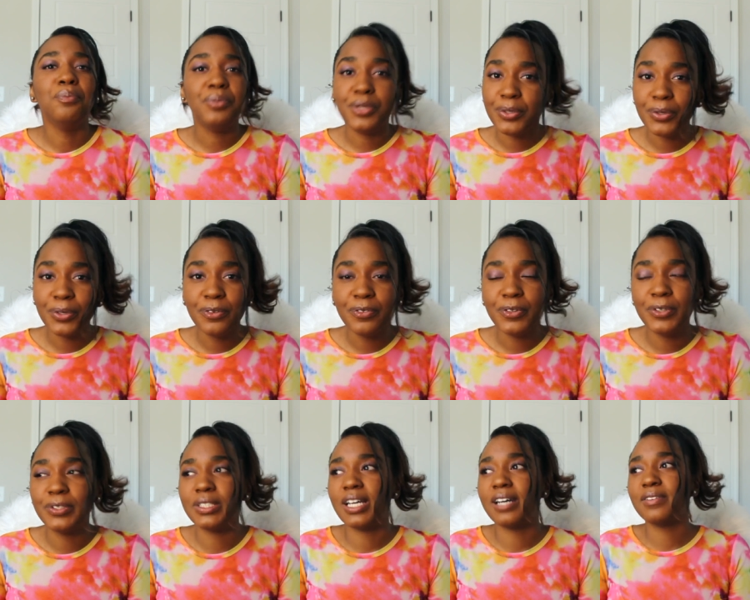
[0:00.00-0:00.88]

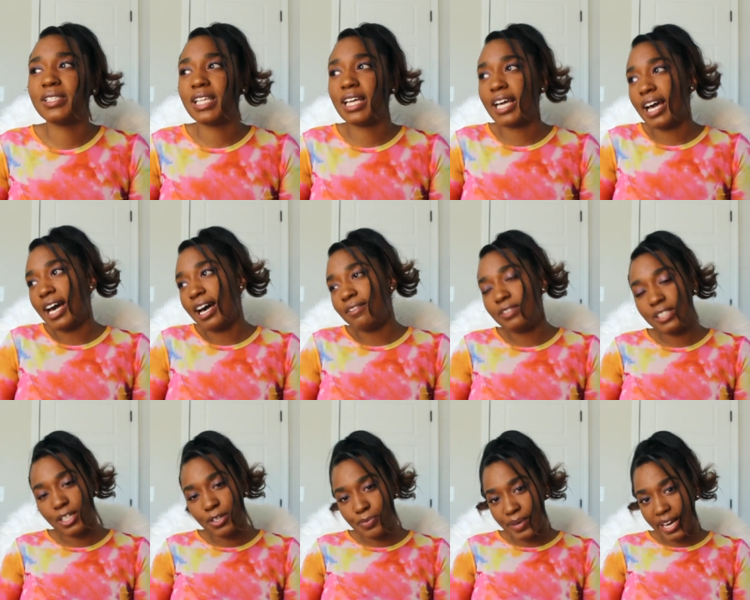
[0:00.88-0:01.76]
beautiful so I was like I have
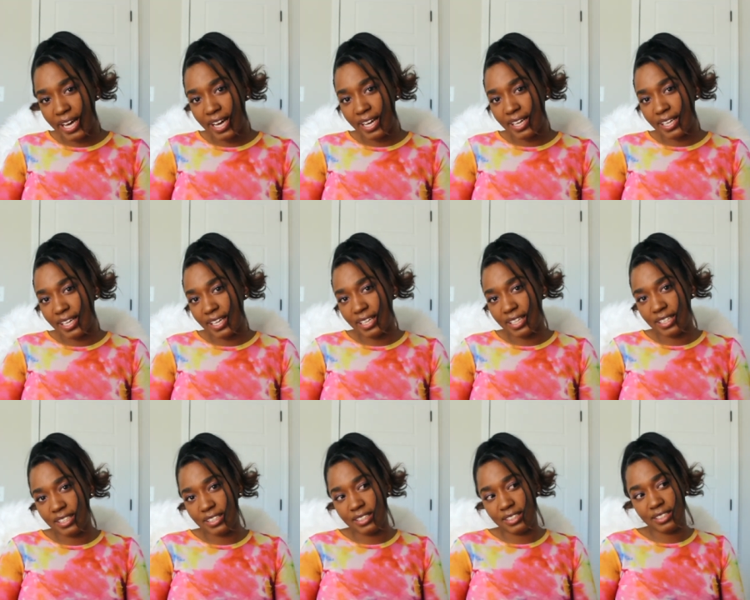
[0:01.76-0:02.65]
to go back
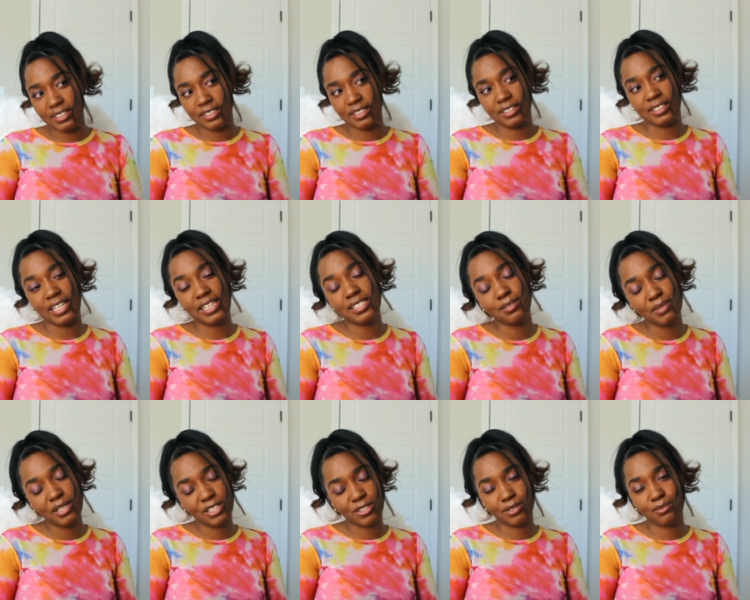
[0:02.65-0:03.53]
and that's
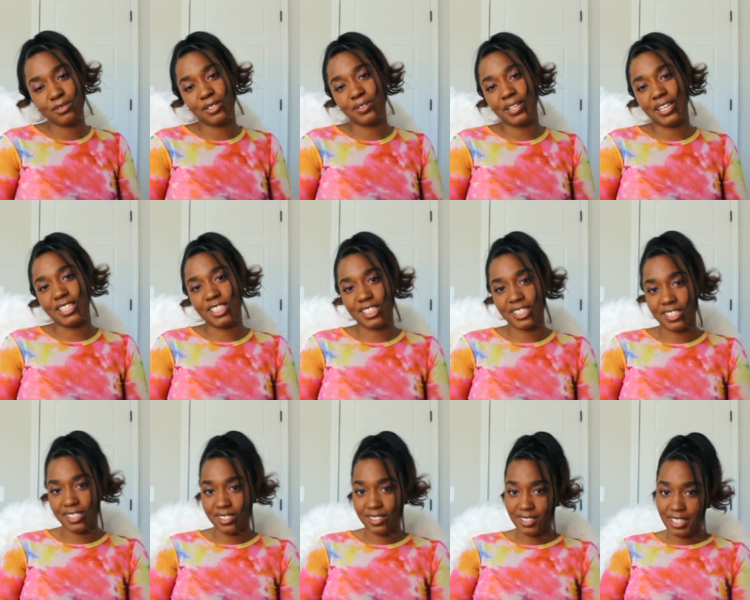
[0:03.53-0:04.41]
my dream
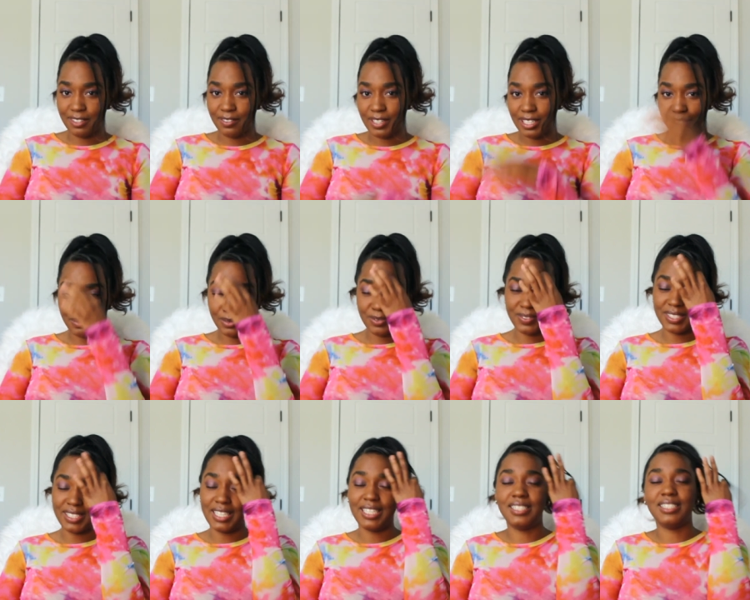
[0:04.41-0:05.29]
location if I can move
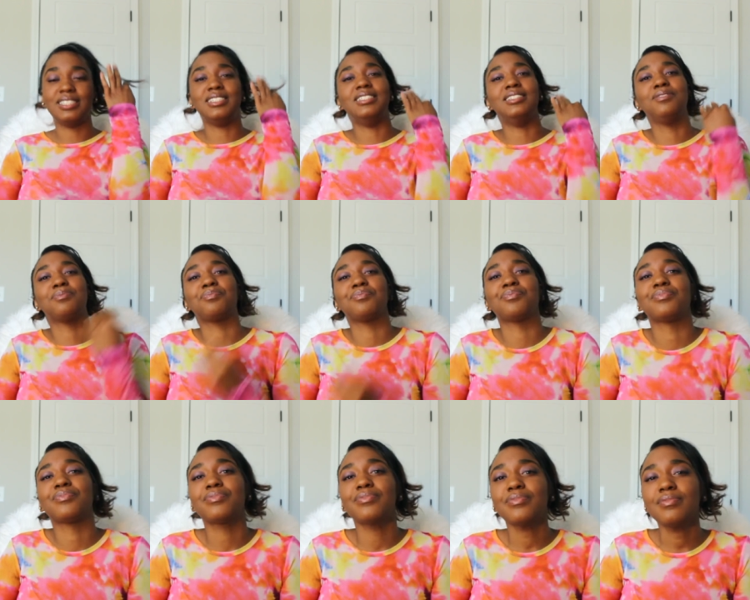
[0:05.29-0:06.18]
to London
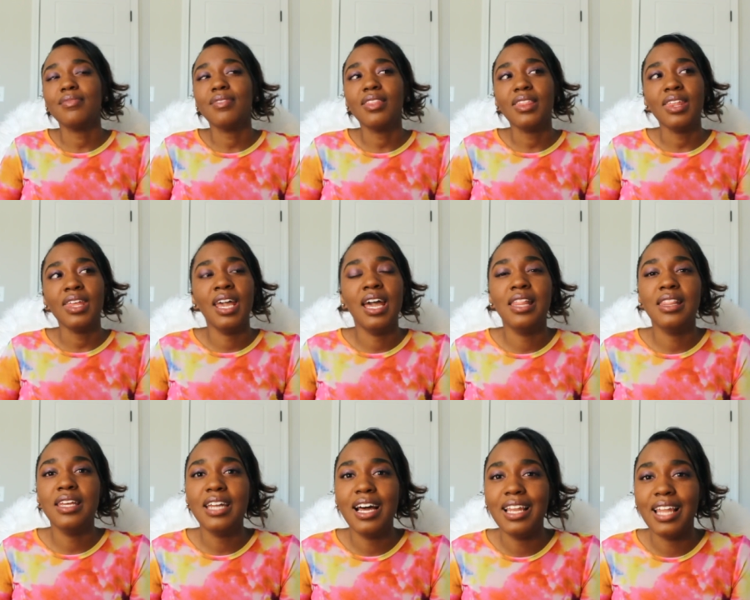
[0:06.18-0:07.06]

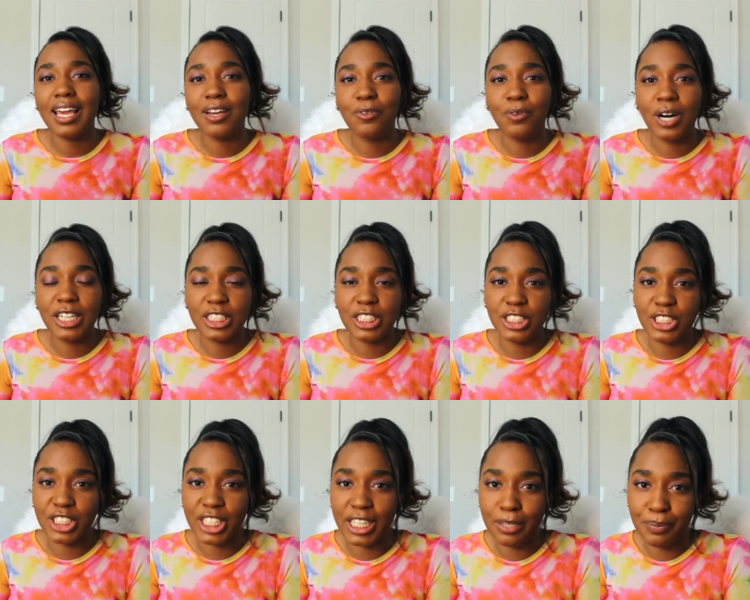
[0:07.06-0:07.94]
and then I like
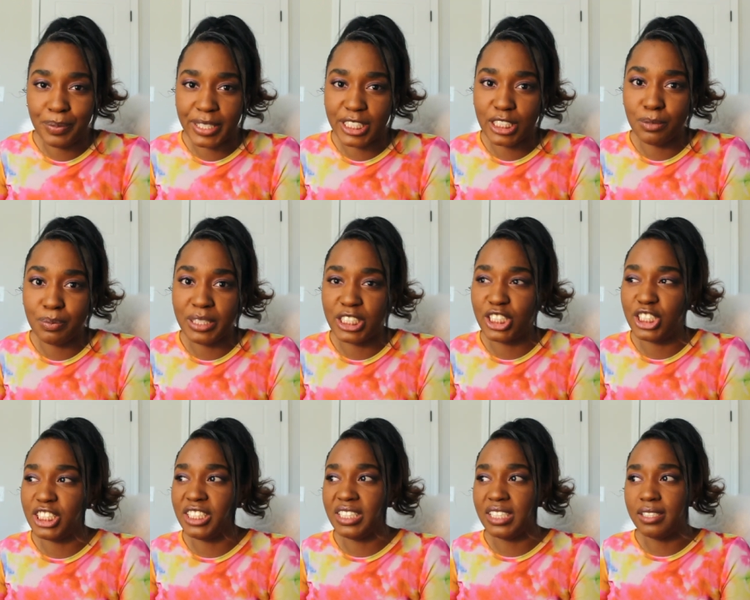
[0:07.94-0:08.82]
watching Jade Pierce because
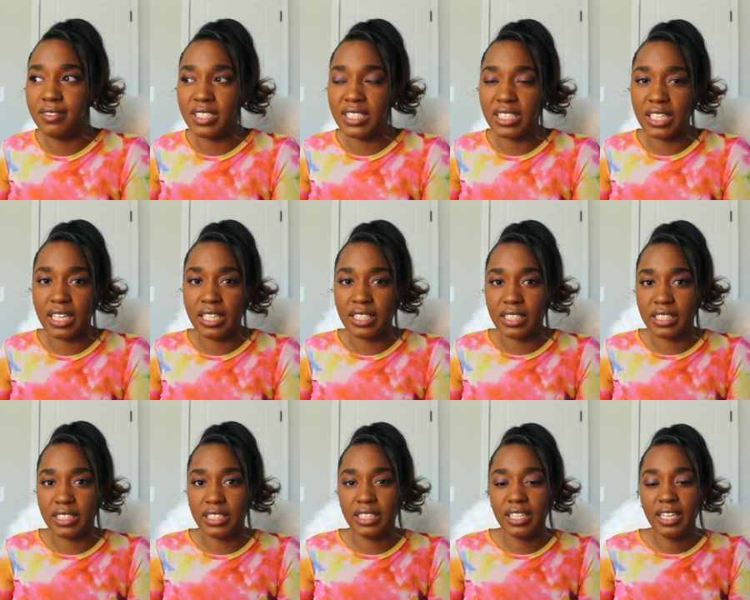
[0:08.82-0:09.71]
she lives in
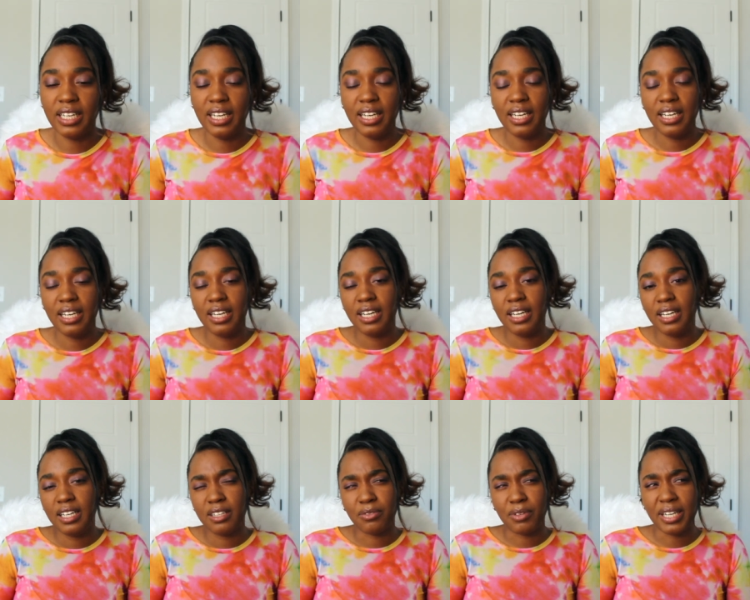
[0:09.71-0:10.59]
London
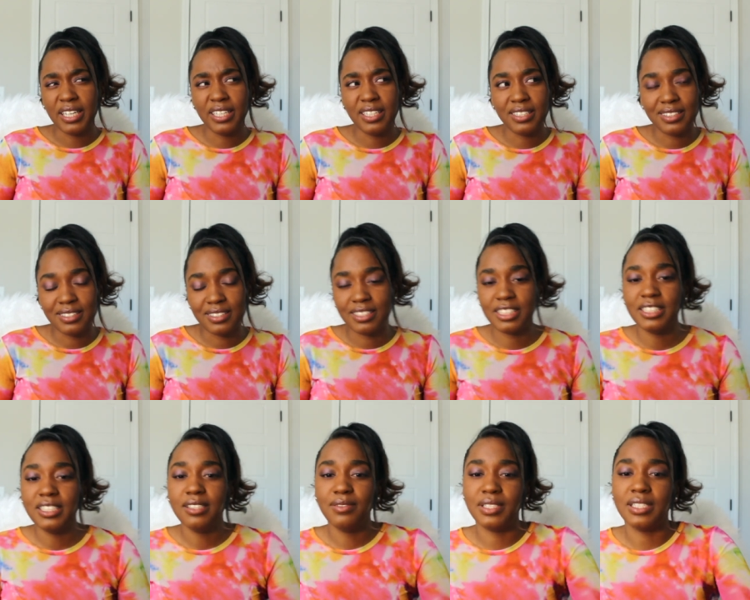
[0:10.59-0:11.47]
right
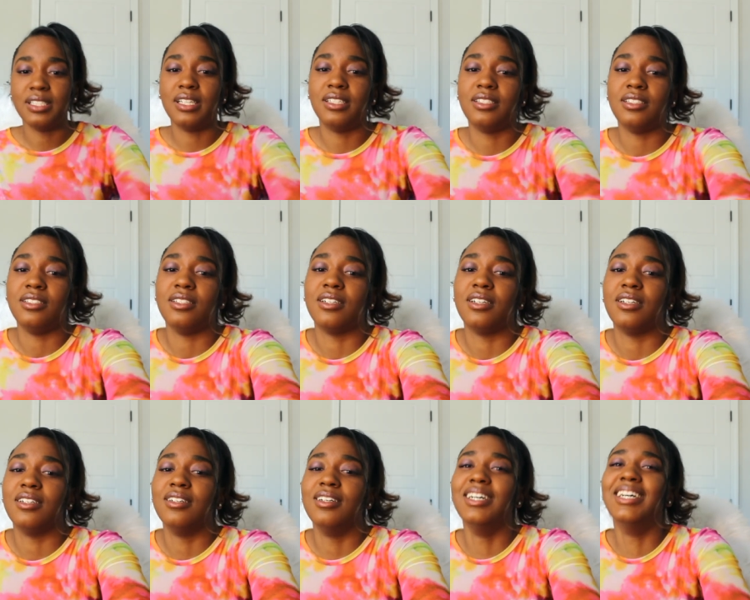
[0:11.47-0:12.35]
she lives in London y'all